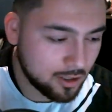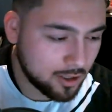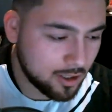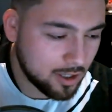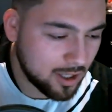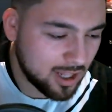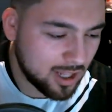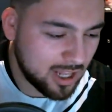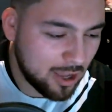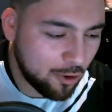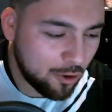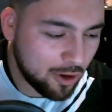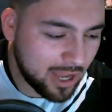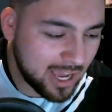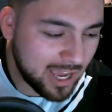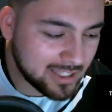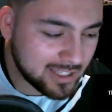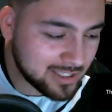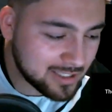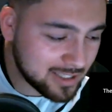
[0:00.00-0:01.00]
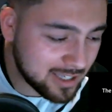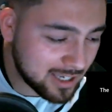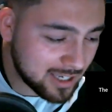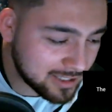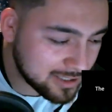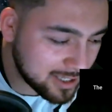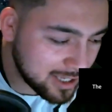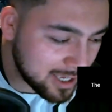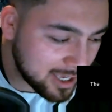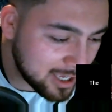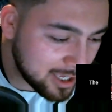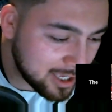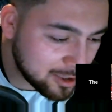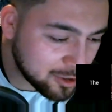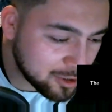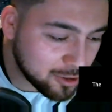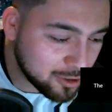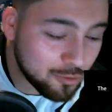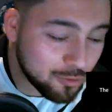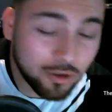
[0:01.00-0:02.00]
Leon had 6,
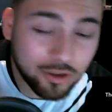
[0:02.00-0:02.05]
2 on